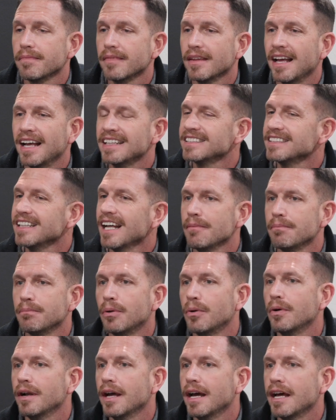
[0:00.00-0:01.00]
it's not
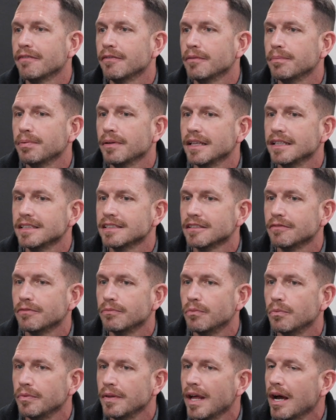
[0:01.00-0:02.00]
born out of a place
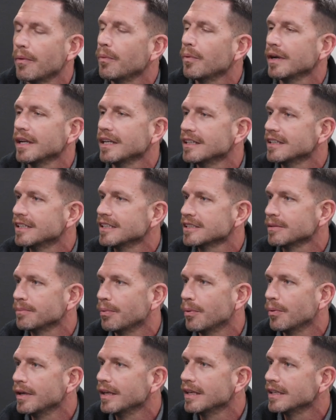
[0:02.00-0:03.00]
of not wanting to
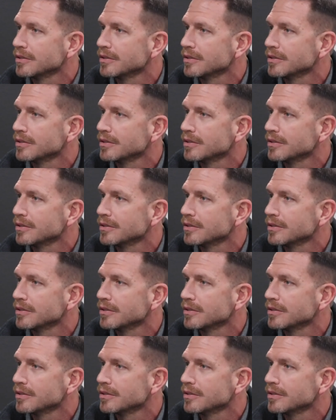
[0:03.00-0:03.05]
disappoint,